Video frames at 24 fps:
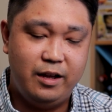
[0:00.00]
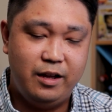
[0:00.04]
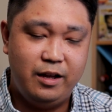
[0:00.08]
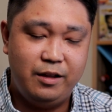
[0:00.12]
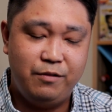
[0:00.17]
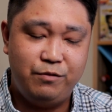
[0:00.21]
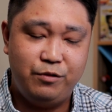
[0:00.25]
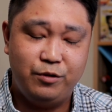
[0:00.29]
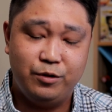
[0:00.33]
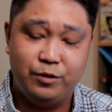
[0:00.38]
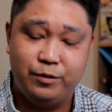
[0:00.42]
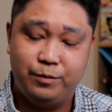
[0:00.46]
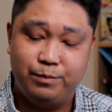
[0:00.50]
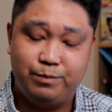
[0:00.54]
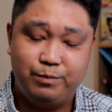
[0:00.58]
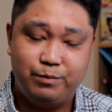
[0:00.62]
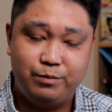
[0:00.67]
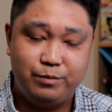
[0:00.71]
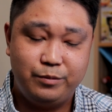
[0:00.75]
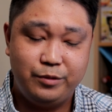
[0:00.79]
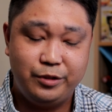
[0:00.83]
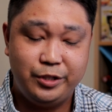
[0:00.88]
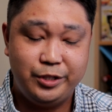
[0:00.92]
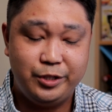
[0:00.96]
If you're
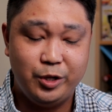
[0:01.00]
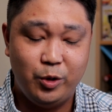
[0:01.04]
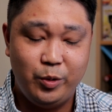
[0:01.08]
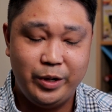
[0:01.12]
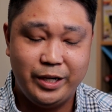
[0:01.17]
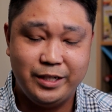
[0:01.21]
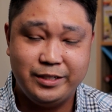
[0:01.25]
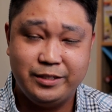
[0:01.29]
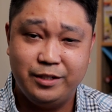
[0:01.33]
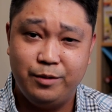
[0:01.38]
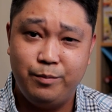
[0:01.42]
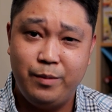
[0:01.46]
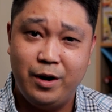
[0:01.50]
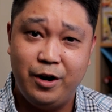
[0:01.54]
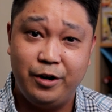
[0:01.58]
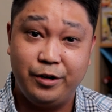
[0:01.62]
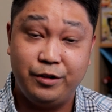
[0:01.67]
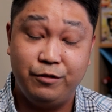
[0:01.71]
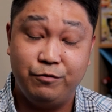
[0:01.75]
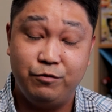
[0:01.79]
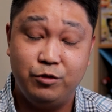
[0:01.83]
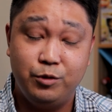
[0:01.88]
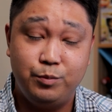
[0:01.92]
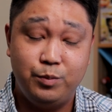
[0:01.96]
going into
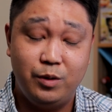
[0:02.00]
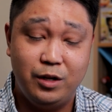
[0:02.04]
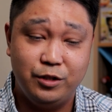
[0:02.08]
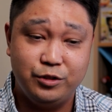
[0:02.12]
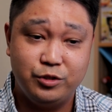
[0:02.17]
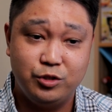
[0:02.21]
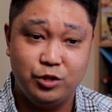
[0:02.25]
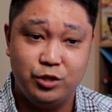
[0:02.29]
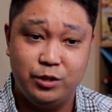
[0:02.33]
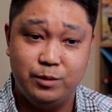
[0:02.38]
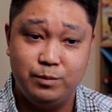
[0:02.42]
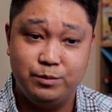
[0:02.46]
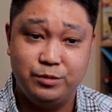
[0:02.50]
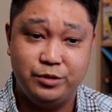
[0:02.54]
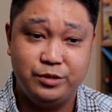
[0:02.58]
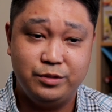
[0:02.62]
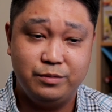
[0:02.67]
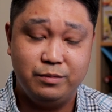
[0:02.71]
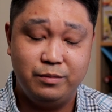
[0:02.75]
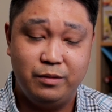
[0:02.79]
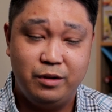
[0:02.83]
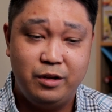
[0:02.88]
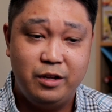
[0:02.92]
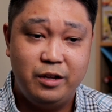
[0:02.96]
American football terms,
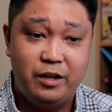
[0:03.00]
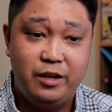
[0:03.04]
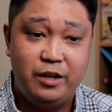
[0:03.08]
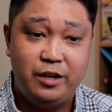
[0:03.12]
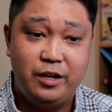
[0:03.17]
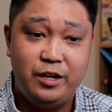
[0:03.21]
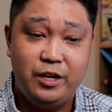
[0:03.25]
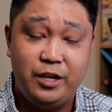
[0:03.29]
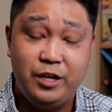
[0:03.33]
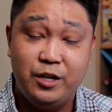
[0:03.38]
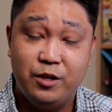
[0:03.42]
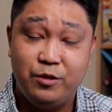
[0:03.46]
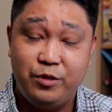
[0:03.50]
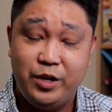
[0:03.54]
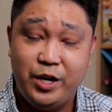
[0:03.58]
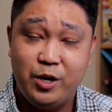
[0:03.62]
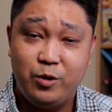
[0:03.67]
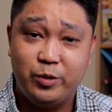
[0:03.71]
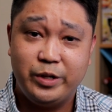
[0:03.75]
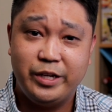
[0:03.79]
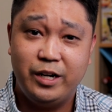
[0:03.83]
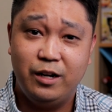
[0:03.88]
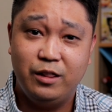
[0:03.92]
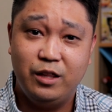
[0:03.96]
you know they
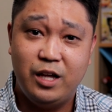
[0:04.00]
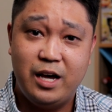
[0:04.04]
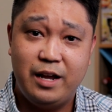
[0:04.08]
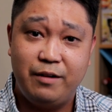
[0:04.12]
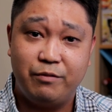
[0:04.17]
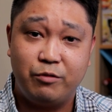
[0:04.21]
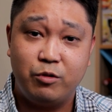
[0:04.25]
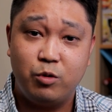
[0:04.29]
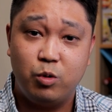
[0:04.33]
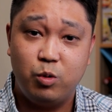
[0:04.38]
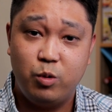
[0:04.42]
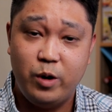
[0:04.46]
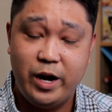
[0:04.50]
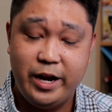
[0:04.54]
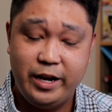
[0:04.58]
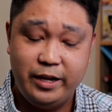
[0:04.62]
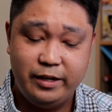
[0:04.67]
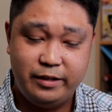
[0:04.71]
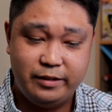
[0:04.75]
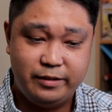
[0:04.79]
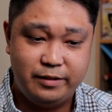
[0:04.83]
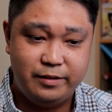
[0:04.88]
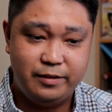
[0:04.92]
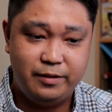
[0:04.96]
don't get a lot of
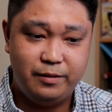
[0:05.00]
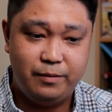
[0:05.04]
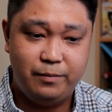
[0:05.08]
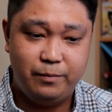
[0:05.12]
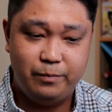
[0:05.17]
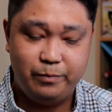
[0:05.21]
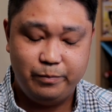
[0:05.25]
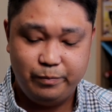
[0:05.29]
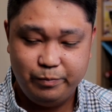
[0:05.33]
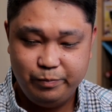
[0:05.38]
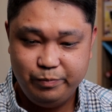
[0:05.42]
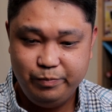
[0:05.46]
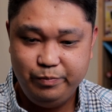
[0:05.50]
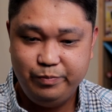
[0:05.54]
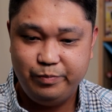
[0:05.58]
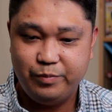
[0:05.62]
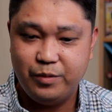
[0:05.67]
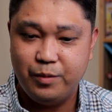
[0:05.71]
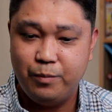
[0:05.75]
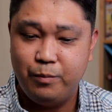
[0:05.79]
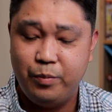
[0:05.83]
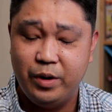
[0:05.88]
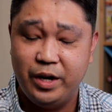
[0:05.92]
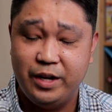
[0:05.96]
credit,
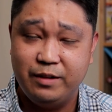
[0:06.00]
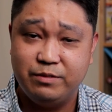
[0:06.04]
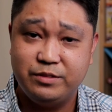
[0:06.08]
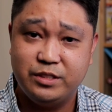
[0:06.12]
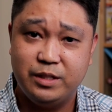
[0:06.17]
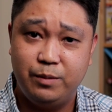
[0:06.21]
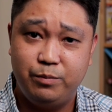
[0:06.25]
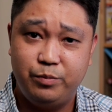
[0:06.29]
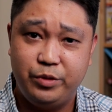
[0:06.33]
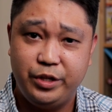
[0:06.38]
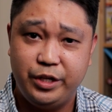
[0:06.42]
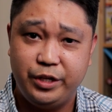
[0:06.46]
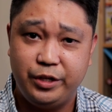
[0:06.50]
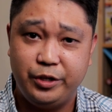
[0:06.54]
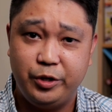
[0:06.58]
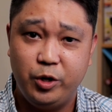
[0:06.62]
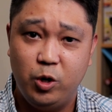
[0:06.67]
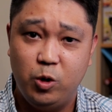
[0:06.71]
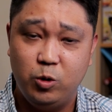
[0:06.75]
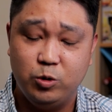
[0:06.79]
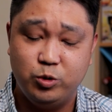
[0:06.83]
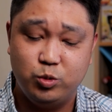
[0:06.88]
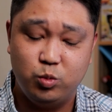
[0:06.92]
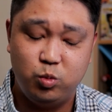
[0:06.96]
but if something
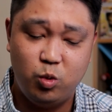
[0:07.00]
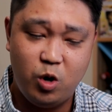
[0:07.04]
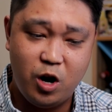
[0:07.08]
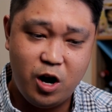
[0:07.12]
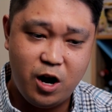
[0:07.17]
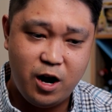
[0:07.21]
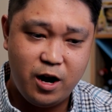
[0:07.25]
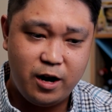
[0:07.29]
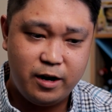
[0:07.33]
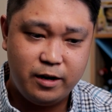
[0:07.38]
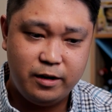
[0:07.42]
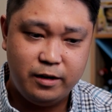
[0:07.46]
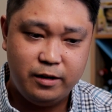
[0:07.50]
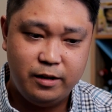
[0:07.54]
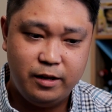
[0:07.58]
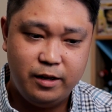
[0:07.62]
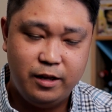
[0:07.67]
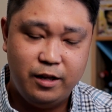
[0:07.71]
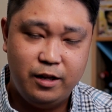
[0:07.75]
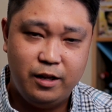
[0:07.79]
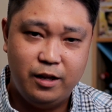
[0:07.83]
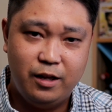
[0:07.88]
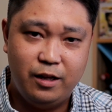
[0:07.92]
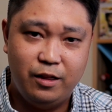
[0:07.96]
goes wrong,
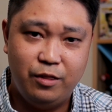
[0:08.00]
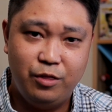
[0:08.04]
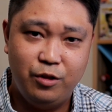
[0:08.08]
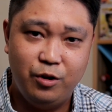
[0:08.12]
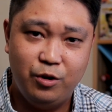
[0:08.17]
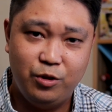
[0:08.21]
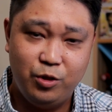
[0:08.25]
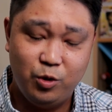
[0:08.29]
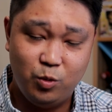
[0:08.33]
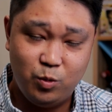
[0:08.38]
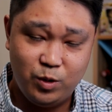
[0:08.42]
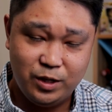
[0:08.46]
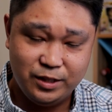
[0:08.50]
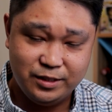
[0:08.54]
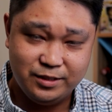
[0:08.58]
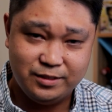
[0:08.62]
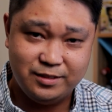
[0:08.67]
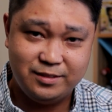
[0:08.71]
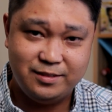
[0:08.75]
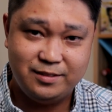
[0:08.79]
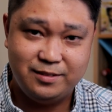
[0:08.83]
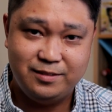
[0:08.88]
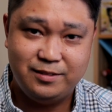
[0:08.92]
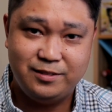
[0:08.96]
they're the
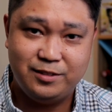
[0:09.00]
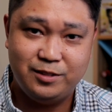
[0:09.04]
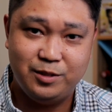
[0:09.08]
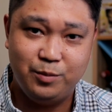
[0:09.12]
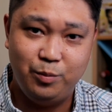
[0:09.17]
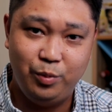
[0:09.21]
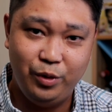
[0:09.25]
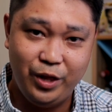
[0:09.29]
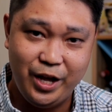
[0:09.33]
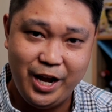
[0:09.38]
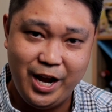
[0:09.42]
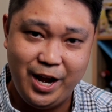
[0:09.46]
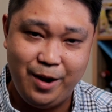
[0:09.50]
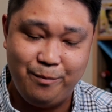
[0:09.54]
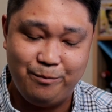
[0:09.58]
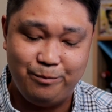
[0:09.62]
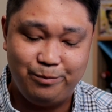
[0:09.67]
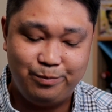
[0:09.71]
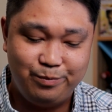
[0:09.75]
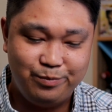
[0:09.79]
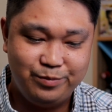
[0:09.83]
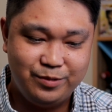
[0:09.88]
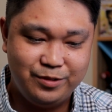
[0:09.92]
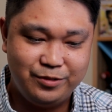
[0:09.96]
ones to
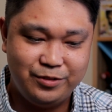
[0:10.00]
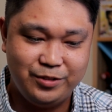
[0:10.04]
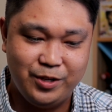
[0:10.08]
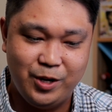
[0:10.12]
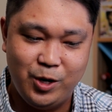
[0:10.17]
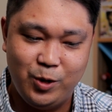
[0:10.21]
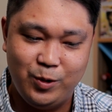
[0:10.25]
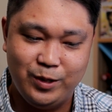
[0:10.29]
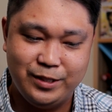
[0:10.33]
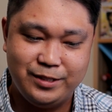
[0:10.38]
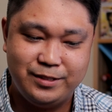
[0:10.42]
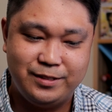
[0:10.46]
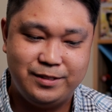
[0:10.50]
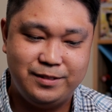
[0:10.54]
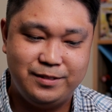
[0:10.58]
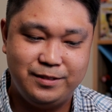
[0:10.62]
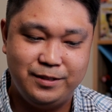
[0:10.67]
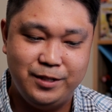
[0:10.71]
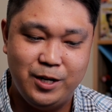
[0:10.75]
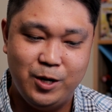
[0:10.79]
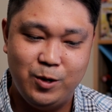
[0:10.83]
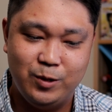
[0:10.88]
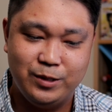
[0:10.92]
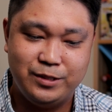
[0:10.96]
blame. So
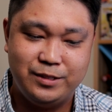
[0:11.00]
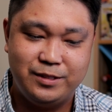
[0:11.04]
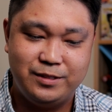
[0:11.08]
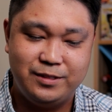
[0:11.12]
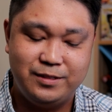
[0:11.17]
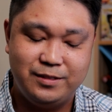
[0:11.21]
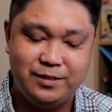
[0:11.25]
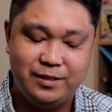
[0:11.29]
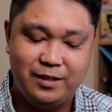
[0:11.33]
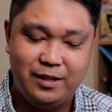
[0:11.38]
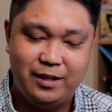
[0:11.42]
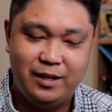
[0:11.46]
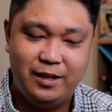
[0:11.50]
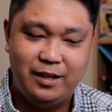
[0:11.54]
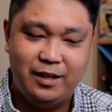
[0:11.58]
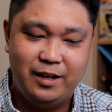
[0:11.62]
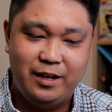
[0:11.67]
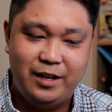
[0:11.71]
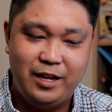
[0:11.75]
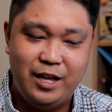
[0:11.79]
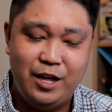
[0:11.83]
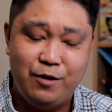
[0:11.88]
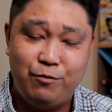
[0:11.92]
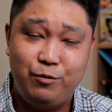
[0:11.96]
it's you know it's
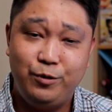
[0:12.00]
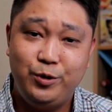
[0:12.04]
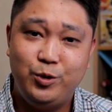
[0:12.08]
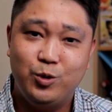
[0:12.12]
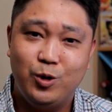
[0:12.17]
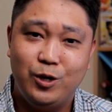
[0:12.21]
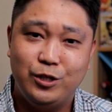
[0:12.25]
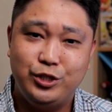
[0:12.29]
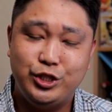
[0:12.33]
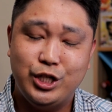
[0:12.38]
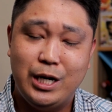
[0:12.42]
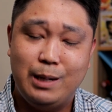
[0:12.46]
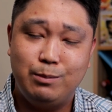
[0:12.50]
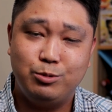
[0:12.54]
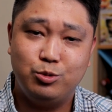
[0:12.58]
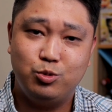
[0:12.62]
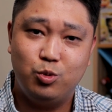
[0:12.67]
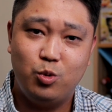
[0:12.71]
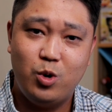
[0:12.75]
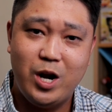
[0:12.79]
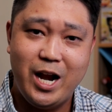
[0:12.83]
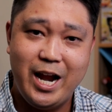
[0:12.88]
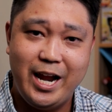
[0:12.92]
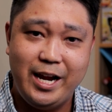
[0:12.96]
if we do our jobs
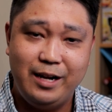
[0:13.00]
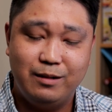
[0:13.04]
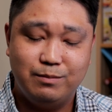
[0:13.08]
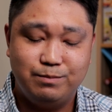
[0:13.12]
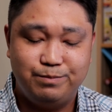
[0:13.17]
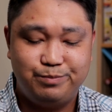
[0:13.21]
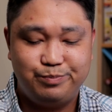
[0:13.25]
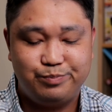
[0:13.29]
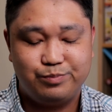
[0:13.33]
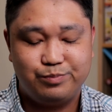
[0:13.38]
right,